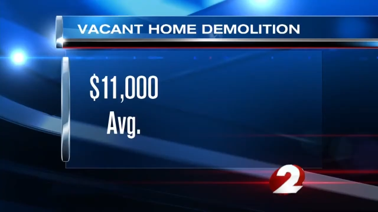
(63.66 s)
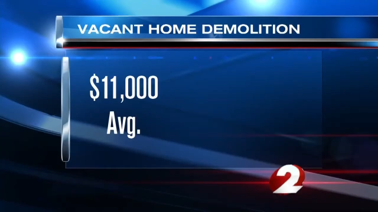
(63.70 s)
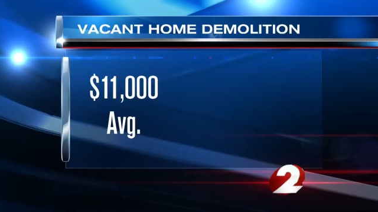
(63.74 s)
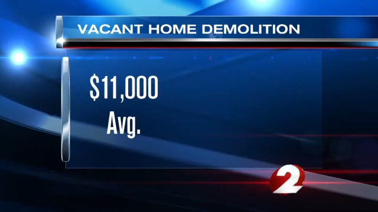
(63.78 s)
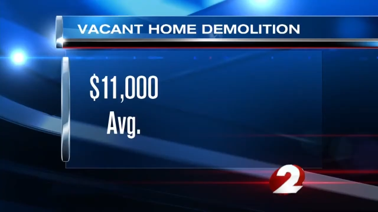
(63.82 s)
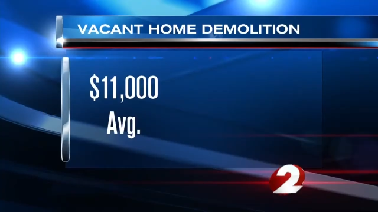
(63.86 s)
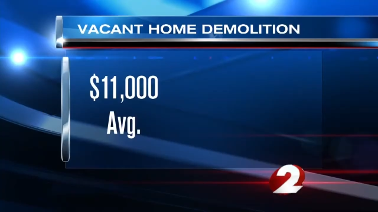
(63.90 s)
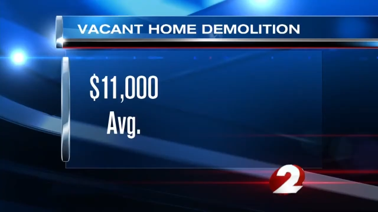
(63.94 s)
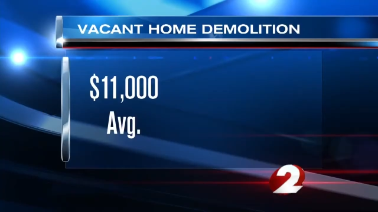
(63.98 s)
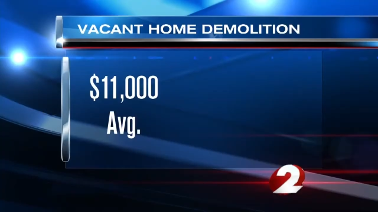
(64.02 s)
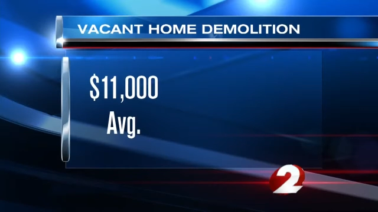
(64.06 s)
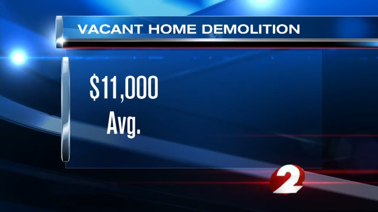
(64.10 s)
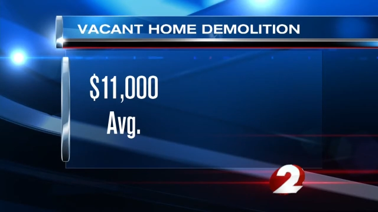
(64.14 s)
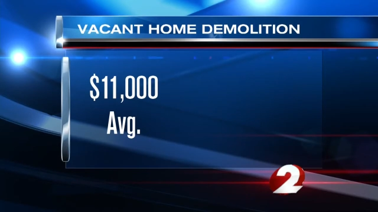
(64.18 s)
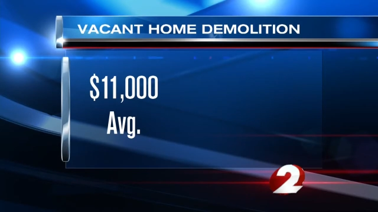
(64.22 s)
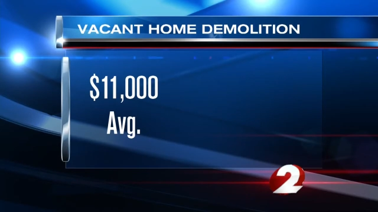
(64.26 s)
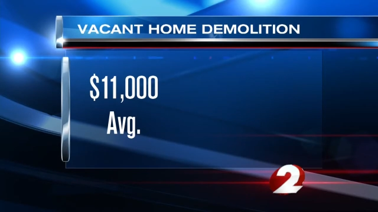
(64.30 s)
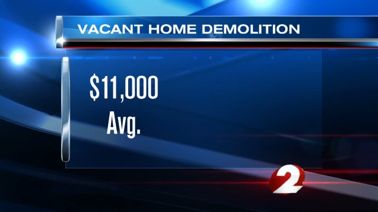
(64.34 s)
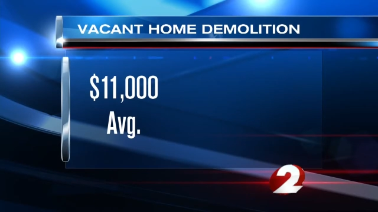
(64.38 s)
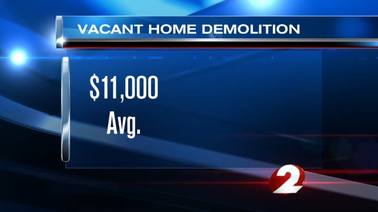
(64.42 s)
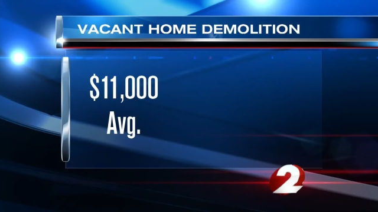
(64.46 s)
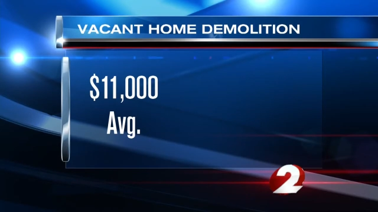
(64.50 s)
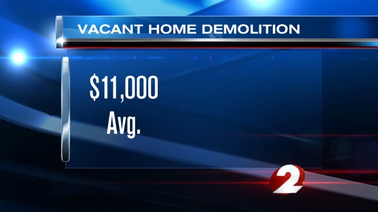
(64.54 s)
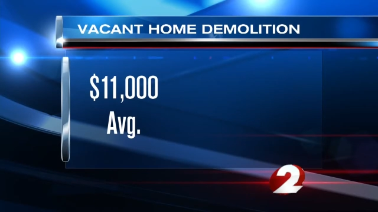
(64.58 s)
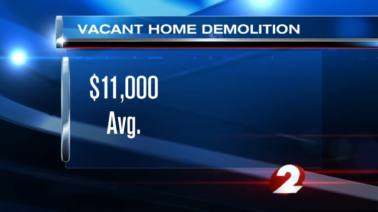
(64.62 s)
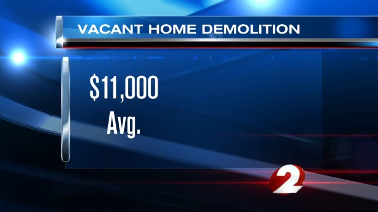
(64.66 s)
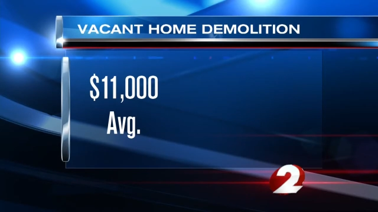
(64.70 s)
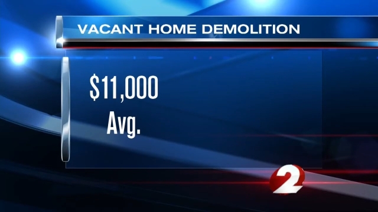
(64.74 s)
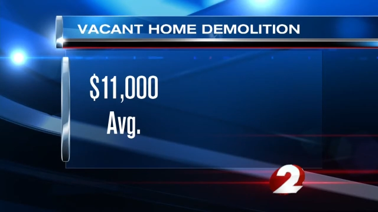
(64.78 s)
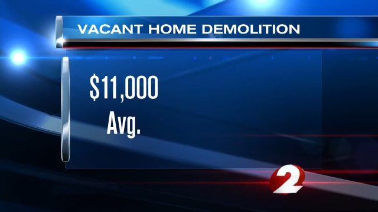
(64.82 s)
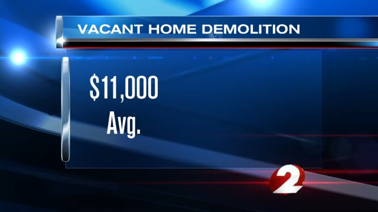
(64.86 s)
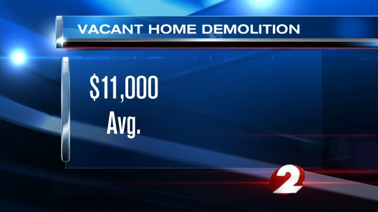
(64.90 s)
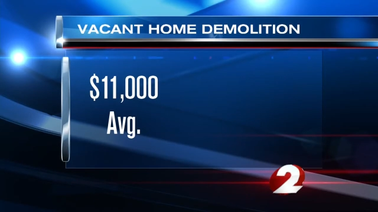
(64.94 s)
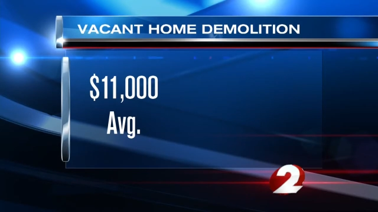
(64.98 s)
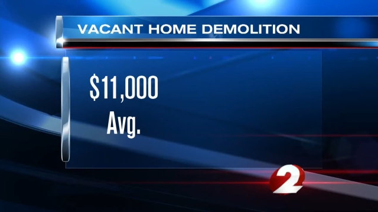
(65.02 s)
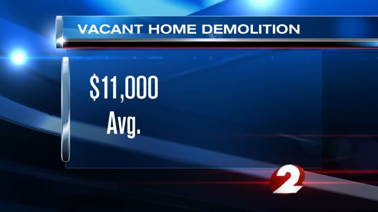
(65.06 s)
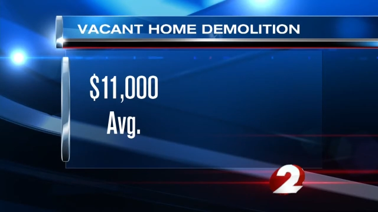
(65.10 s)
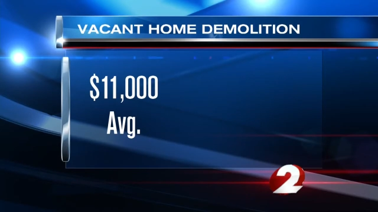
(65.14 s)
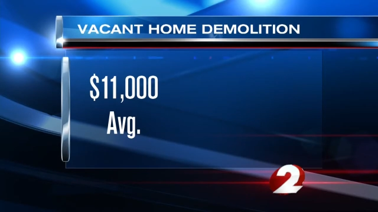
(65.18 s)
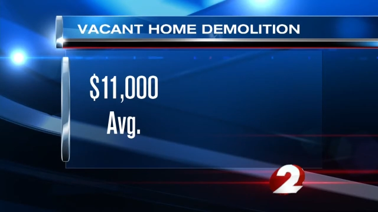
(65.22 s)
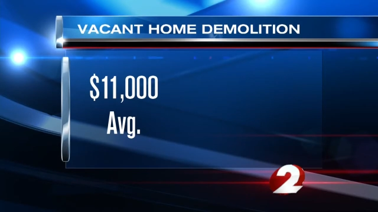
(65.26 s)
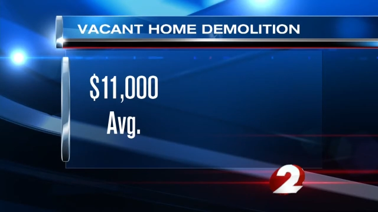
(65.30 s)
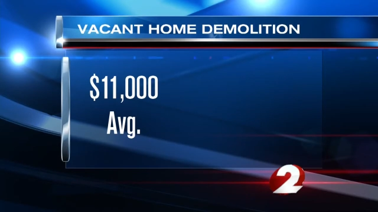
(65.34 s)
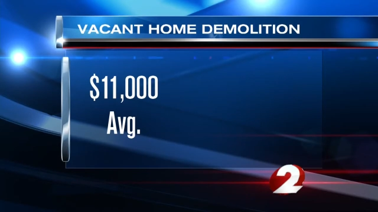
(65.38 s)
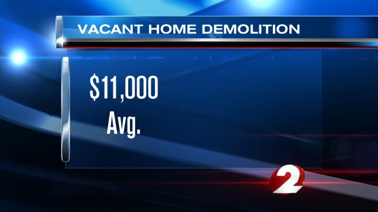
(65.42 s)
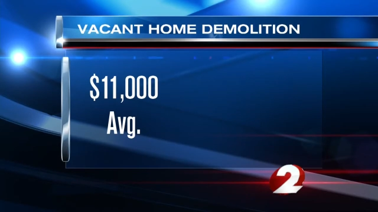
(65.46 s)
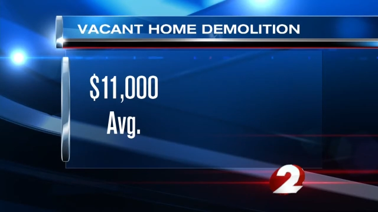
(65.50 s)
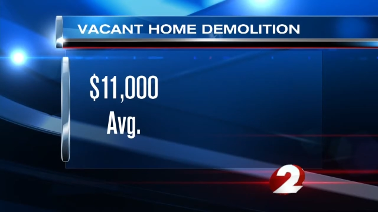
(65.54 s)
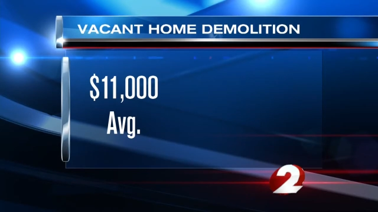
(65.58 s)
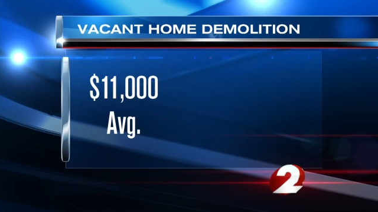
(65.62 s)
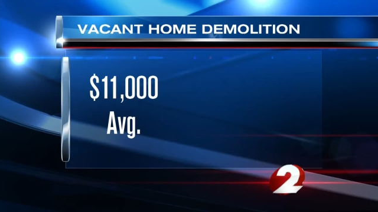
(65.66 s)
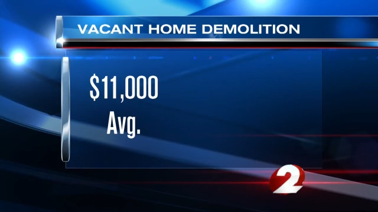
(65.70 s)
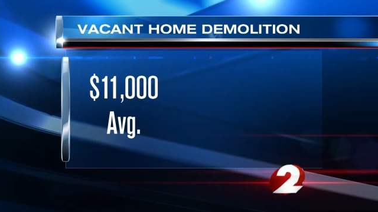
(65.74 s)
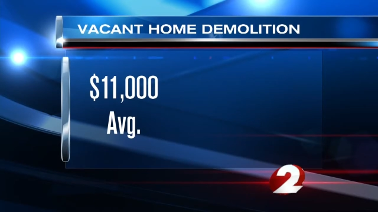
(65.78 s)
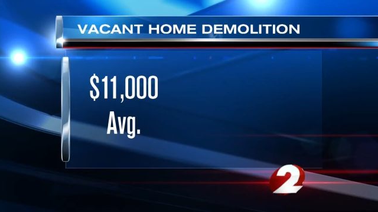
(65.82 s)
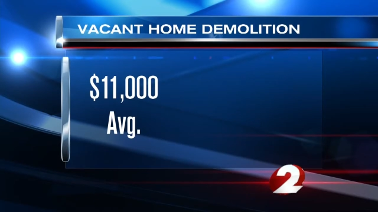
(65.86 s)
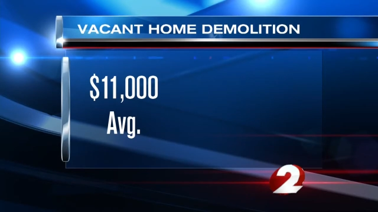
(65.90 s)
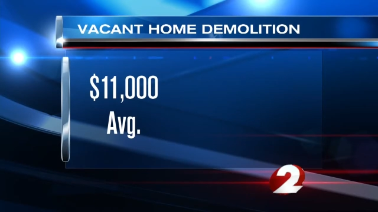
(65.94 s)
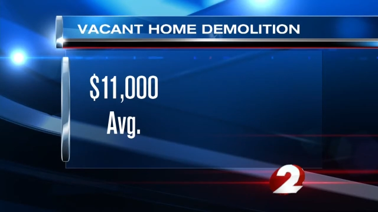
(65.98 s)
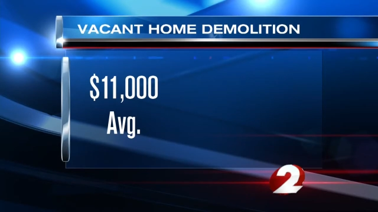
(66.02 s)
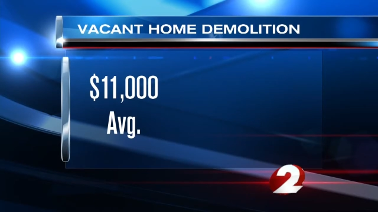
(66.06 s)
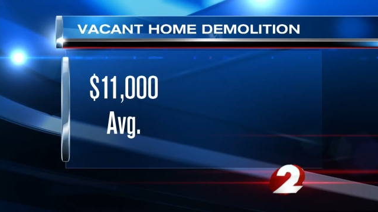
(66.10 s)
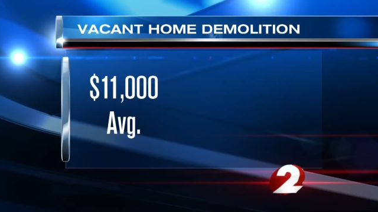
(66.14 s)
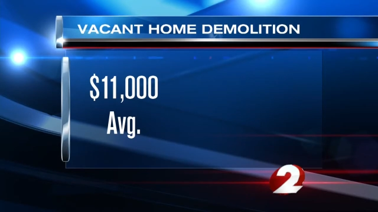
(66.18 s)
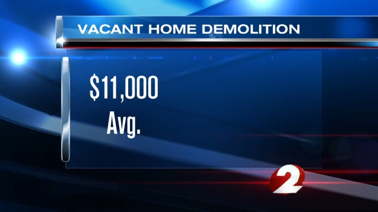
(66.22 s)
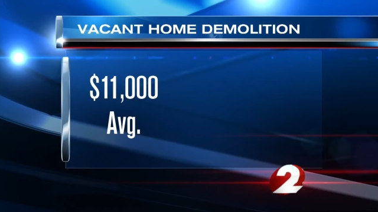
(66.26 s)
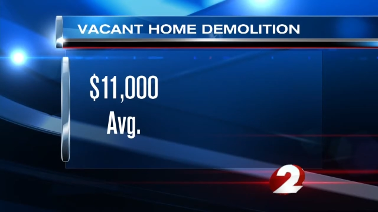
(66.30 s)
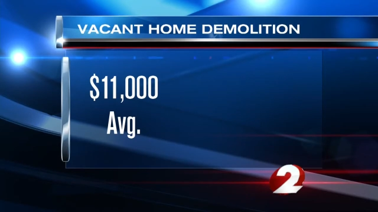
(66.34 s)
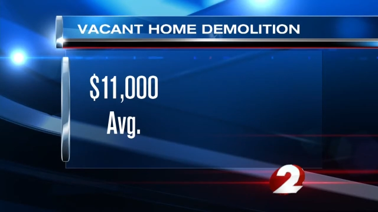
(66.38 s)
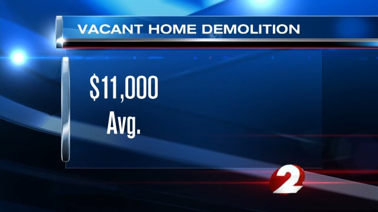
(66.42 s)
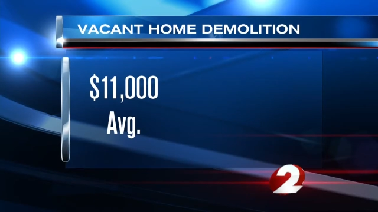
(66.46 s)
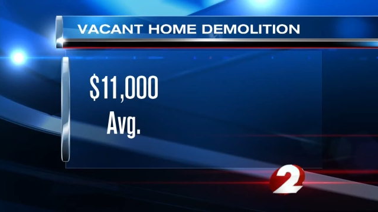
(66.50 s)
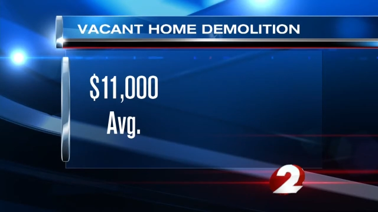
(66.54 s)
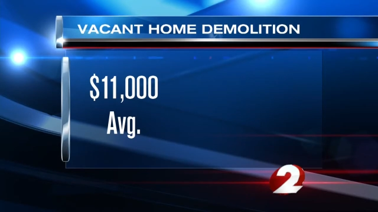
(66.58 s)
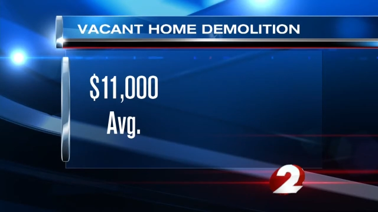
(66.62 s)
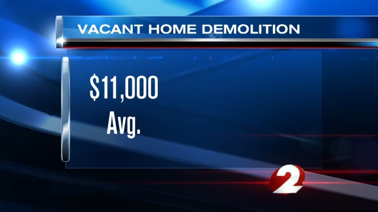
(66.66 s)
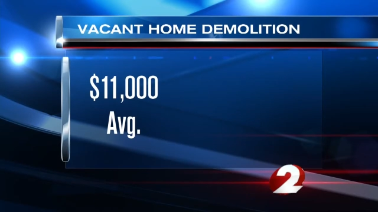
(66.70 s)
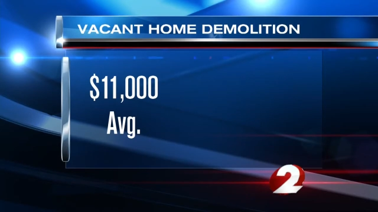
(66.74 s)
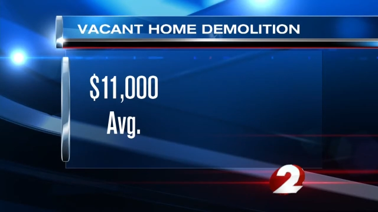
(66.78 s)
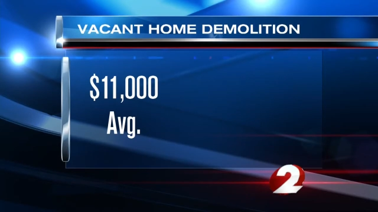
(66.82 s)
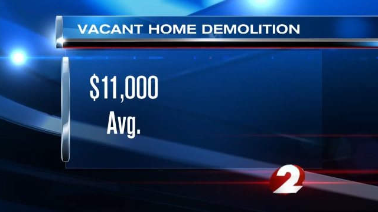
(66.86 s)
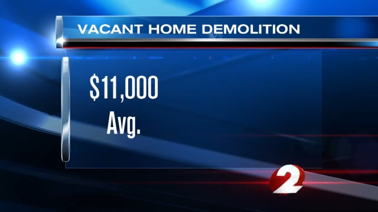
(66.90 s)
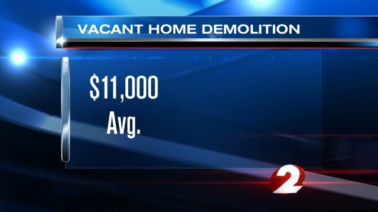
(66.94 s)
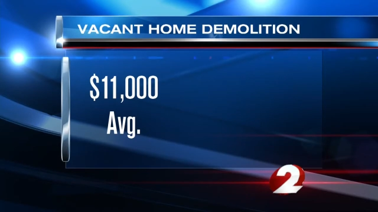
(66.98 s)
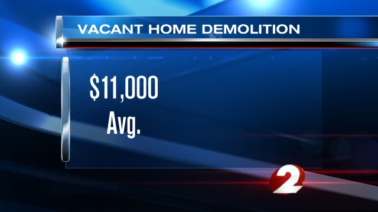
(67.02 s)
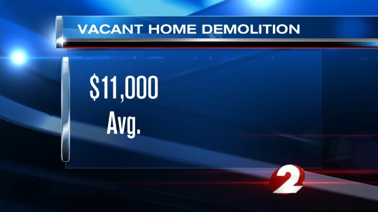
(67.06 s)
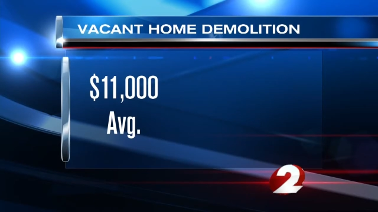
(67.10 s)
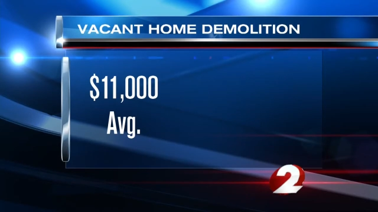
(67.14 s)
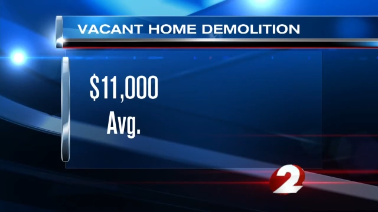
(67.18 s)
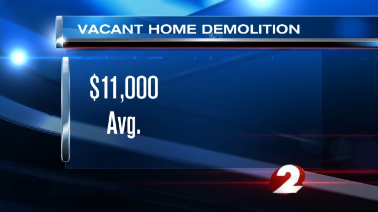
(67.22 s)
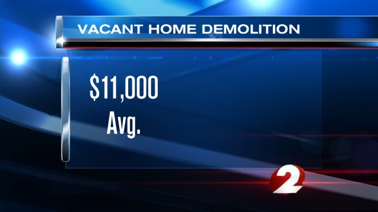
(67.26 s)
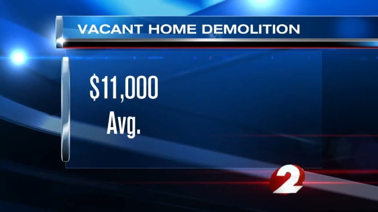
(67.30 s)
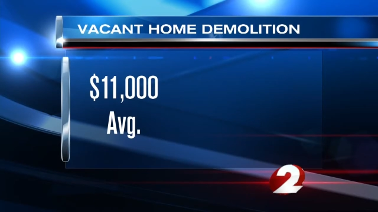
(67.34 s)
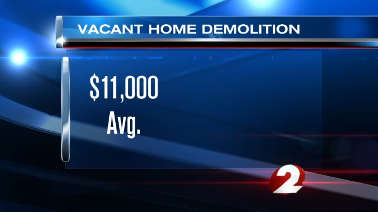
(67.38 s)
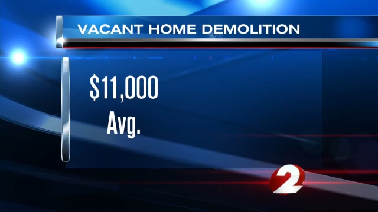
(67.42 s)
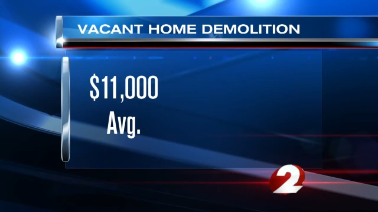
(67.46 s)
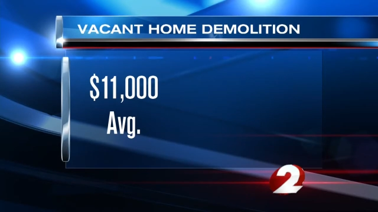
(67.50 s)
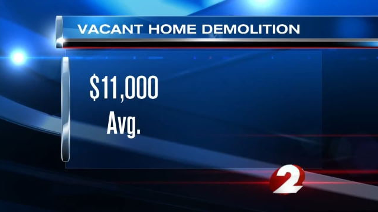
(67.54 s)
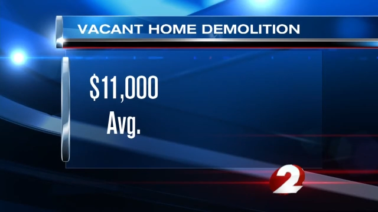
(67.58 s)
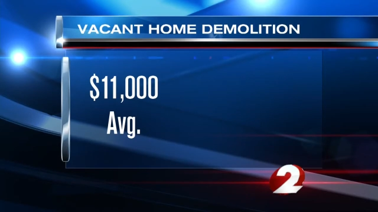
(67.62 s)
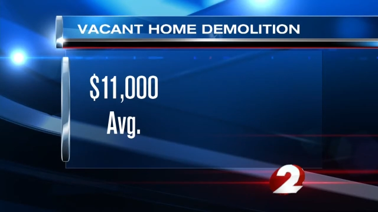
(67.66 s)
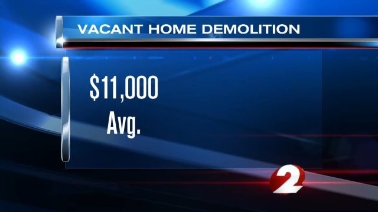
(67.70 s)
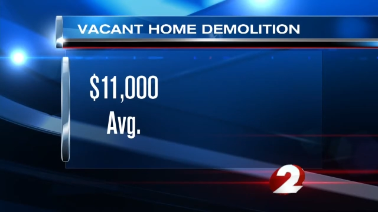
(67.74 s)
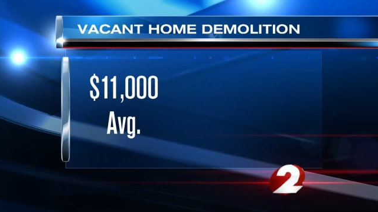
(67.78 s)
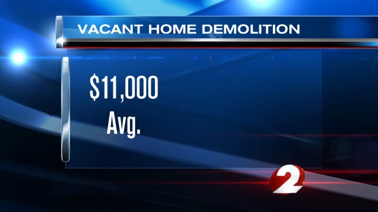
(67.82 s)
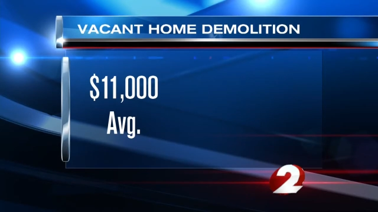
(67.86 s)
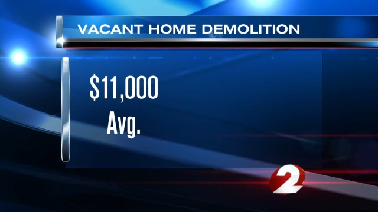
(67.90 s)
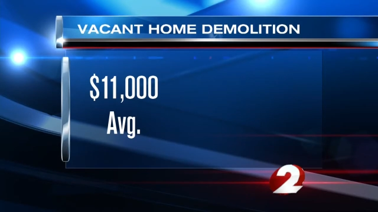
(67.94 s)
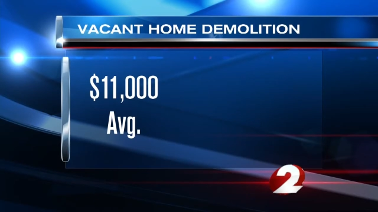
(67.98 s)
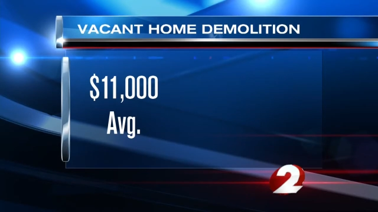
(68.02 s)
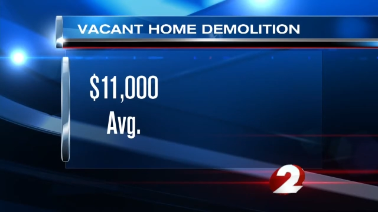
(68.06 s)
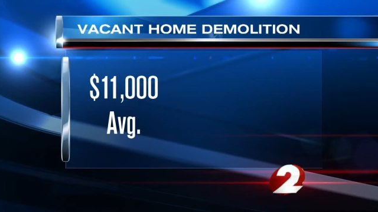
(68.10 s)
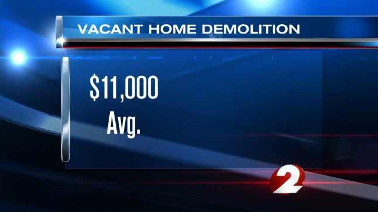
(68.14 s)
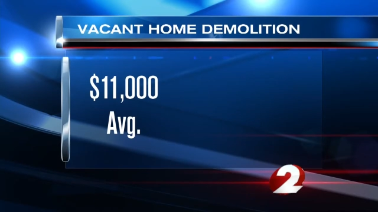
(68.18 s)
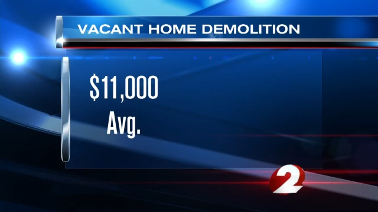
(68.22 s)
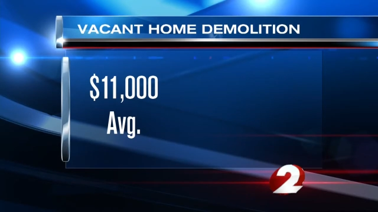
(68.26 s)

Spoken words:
(no speaker visible)